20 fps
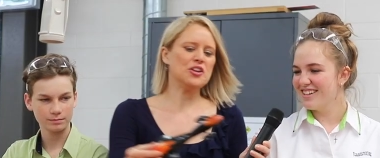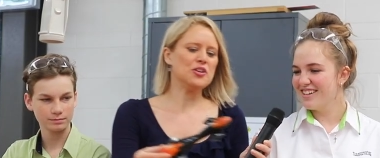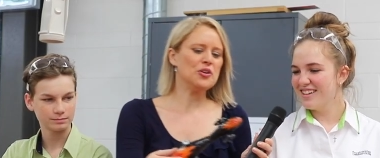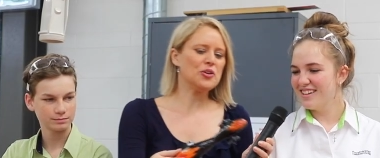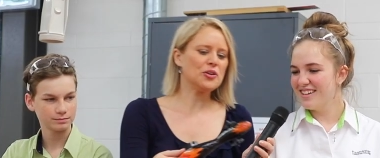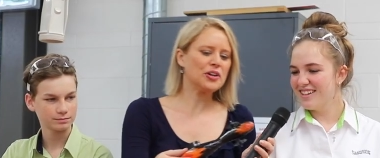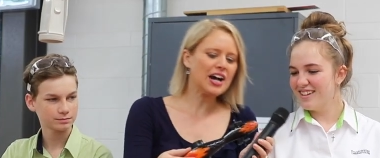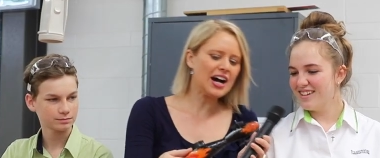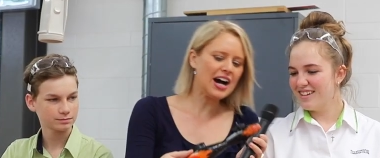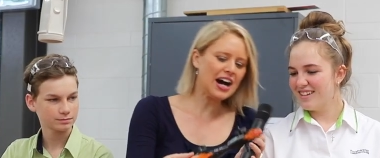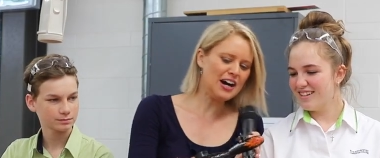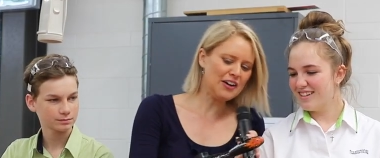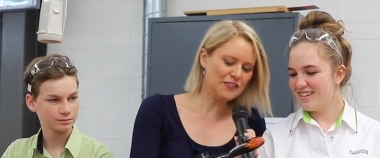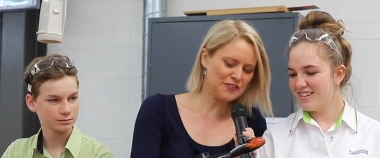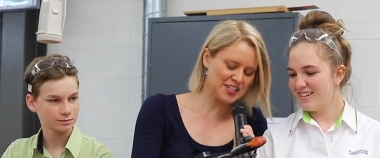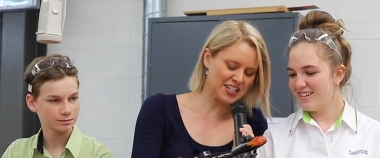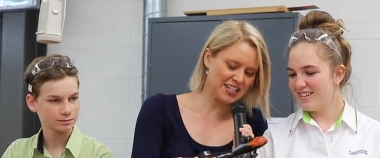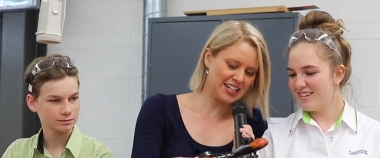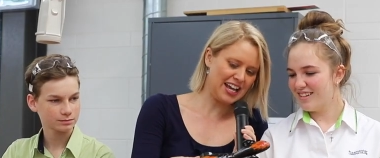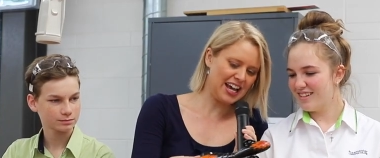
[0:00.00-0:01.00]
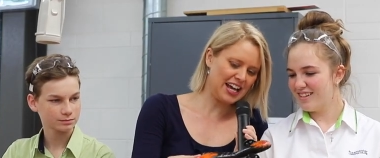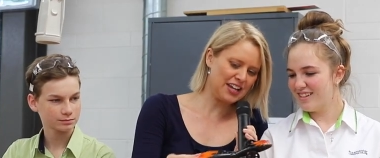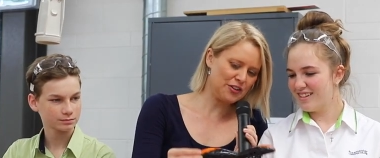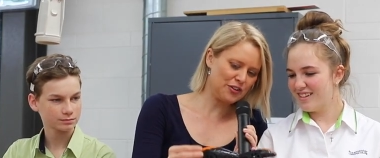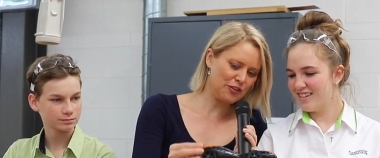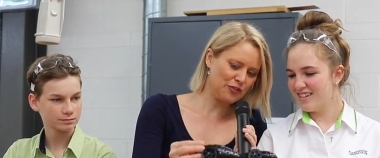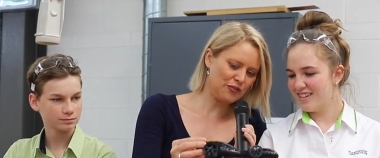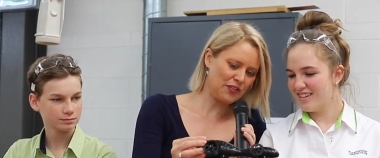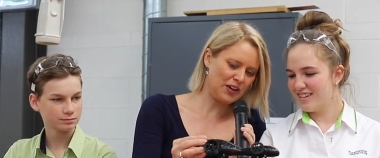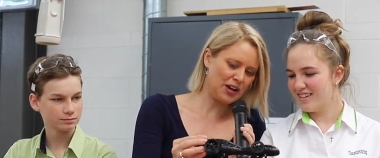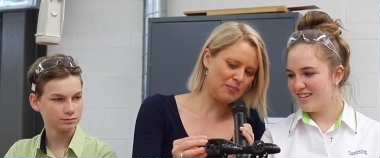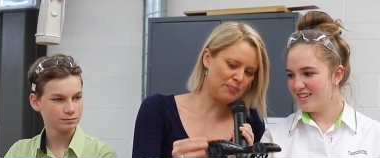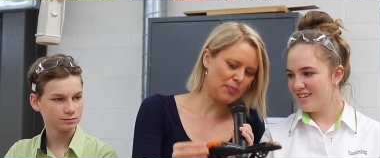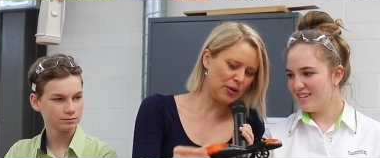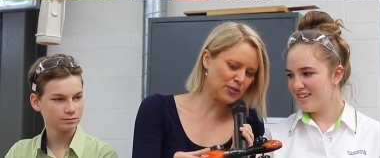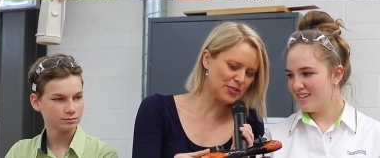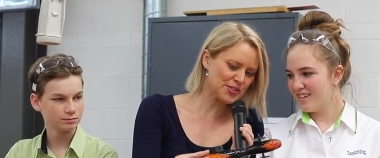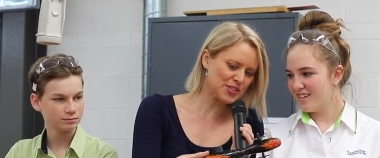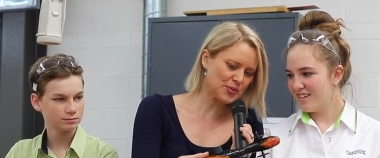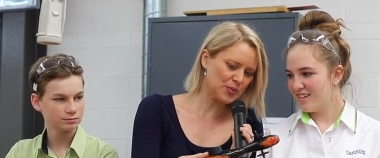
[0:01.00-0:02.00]
Speaker 1: And you carved it out of
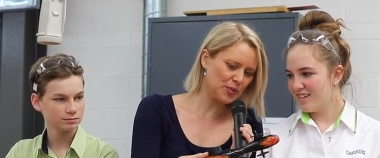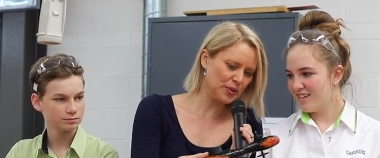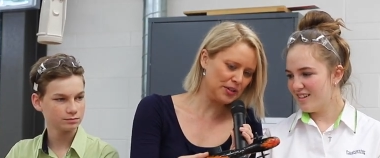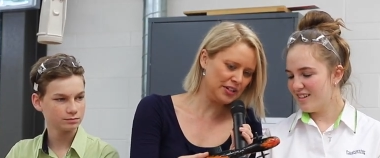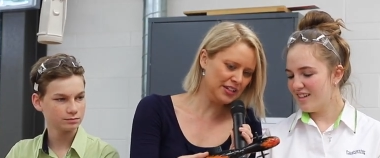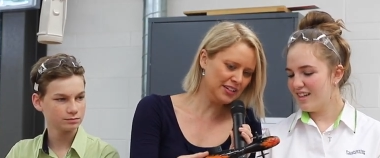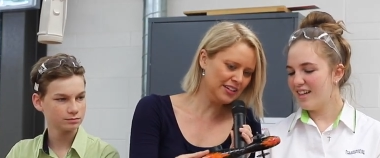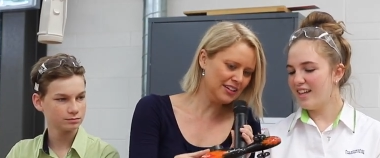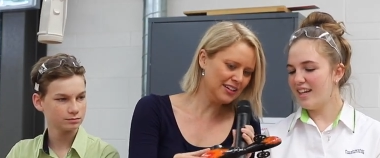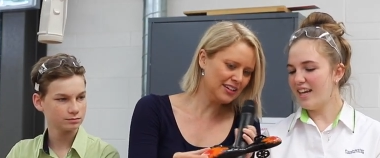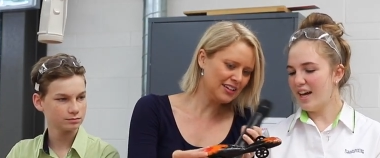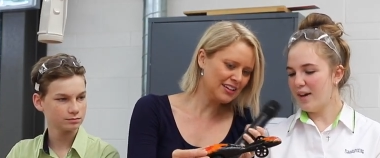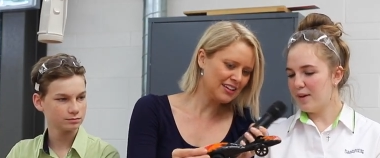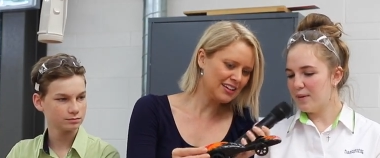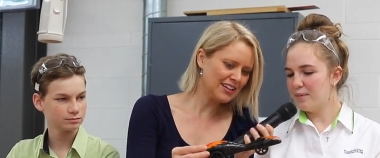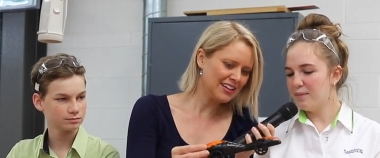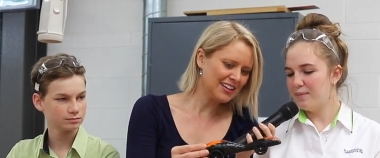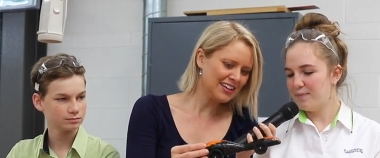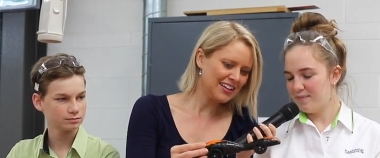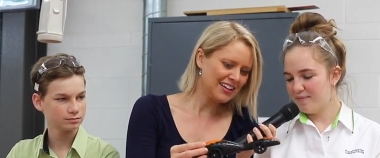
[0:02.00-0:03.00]
balsa wood? Yep,